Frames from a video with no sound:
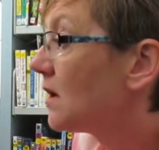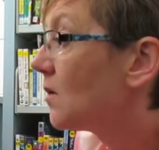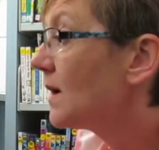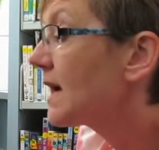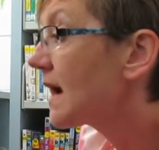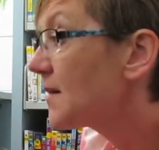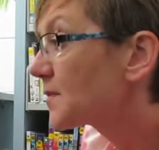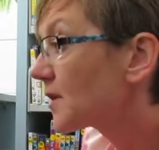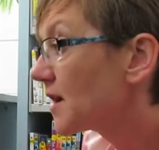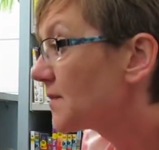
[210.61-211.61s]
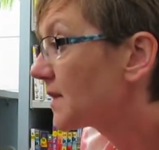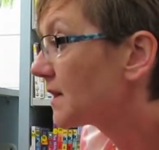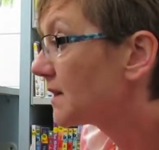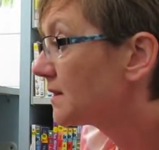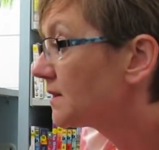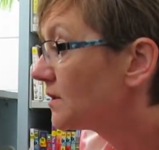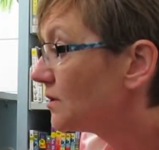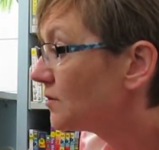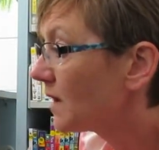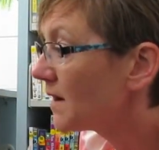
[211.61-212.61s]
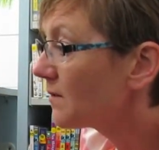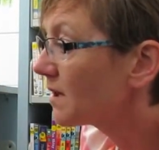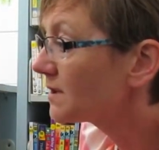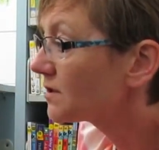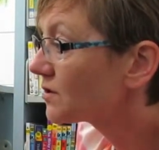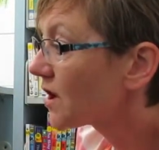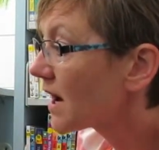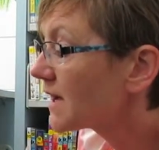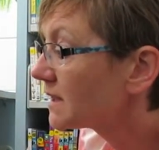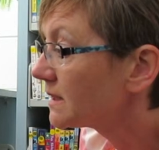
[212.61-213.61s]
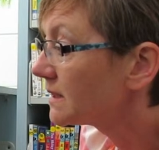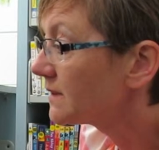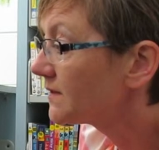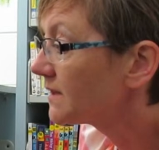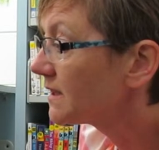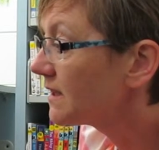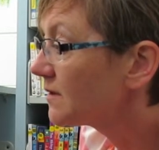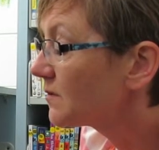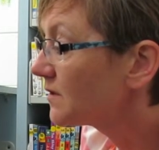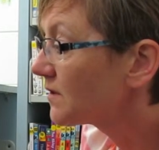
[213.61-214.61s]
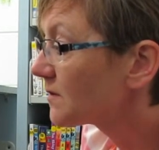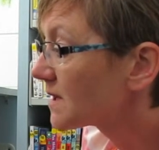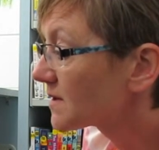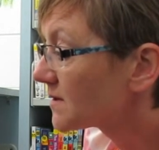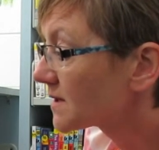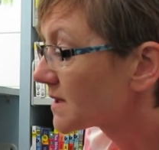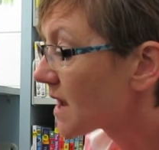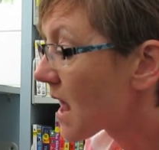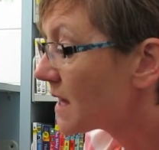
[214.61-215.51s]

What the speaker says: Wake up, grandpa! You might want to try lifting him with your muscles,